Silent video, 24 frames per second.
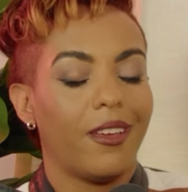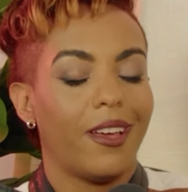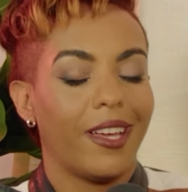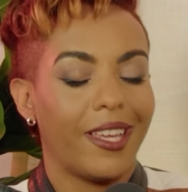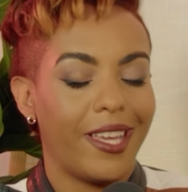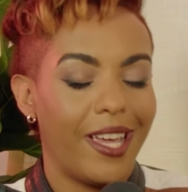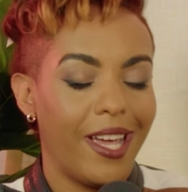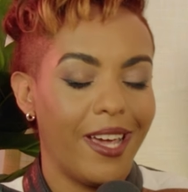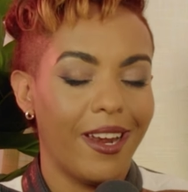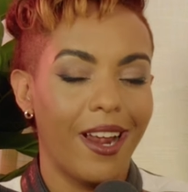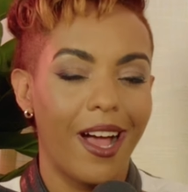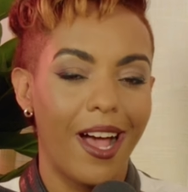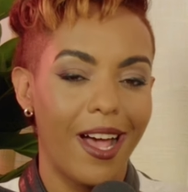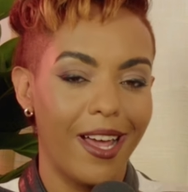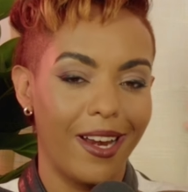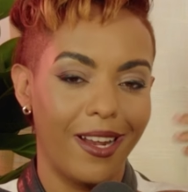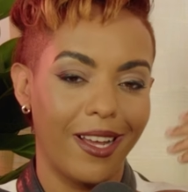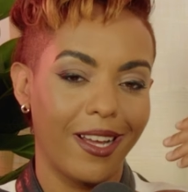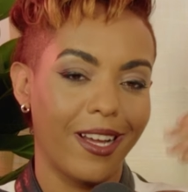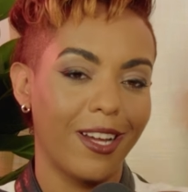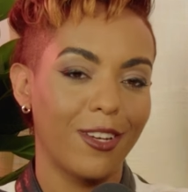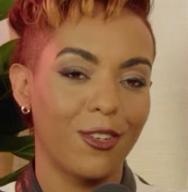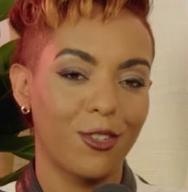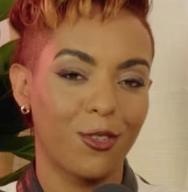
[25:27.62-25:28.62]
I can't hide
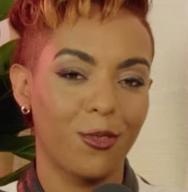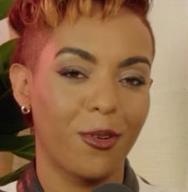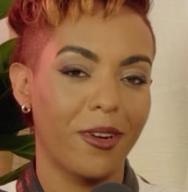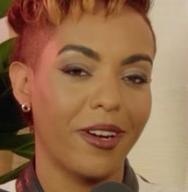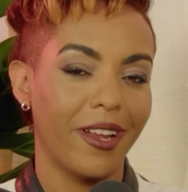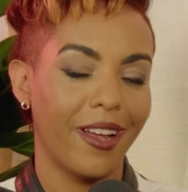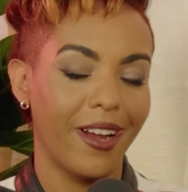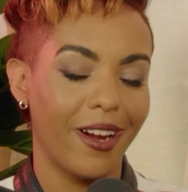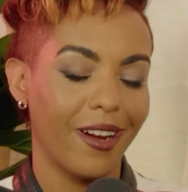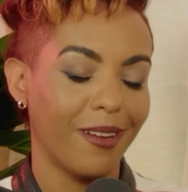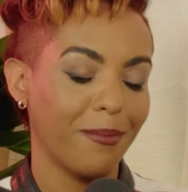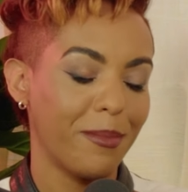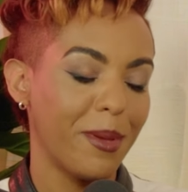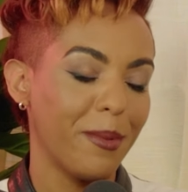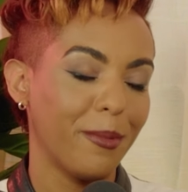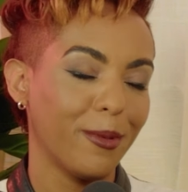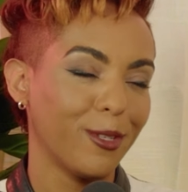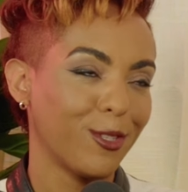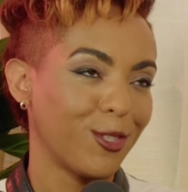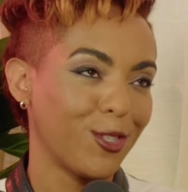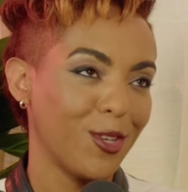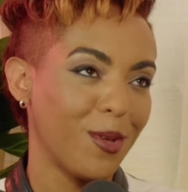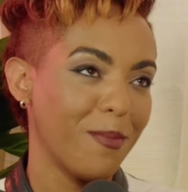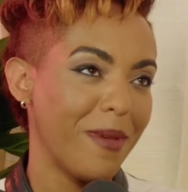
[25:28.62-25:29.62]
it. I got short hair. People
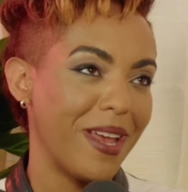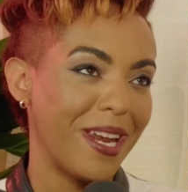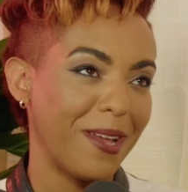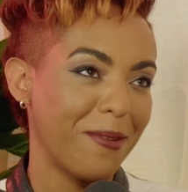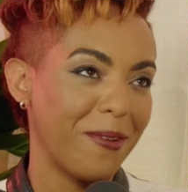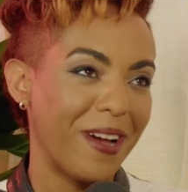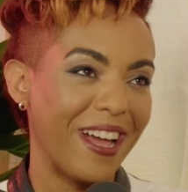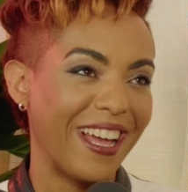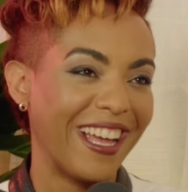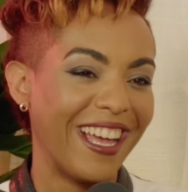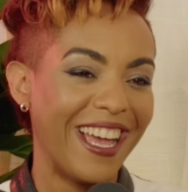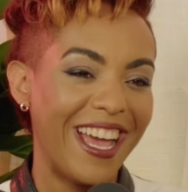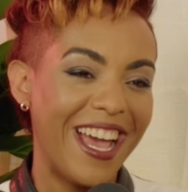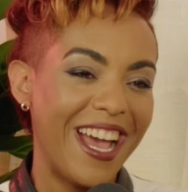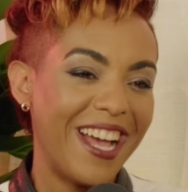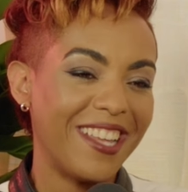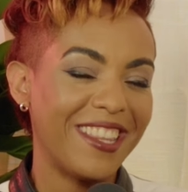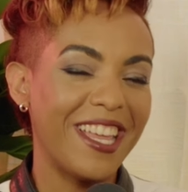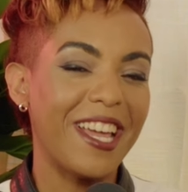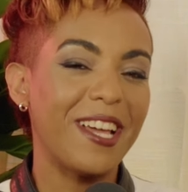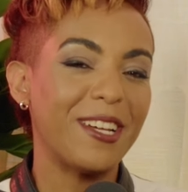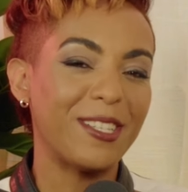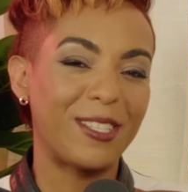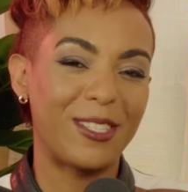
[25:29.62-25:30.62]
assume anyway.
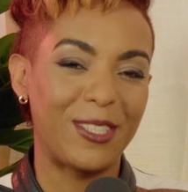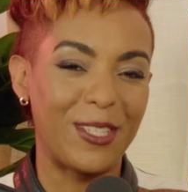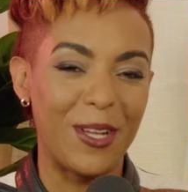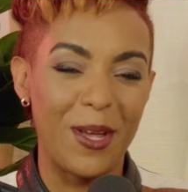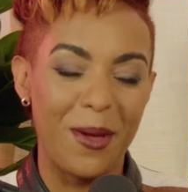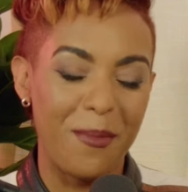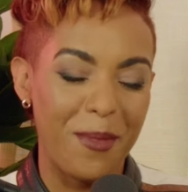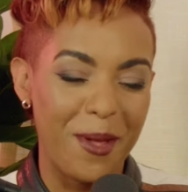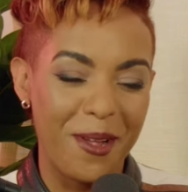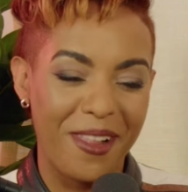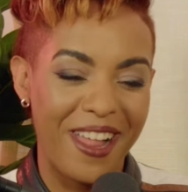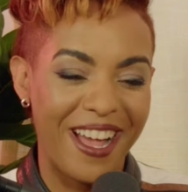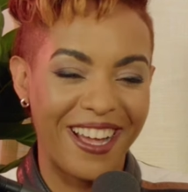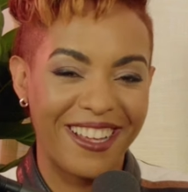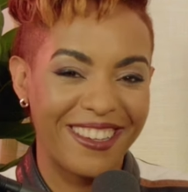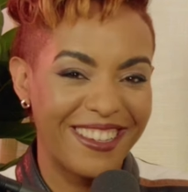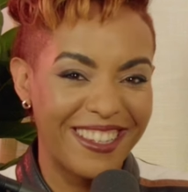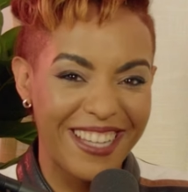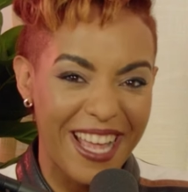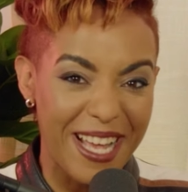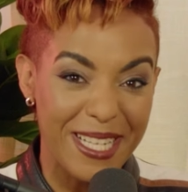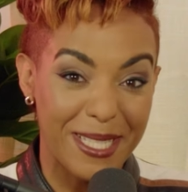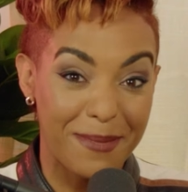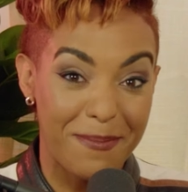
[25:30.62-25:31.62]
they assume they're like
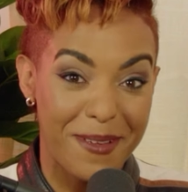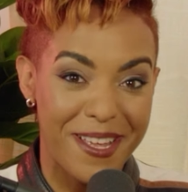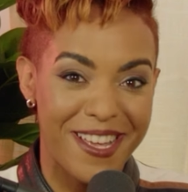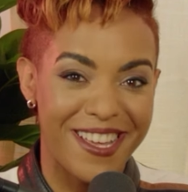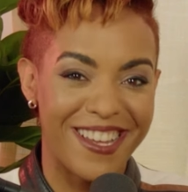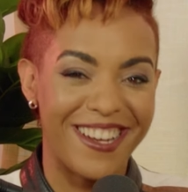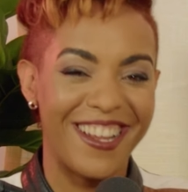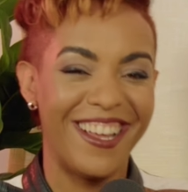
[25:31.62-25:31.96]
lesbian.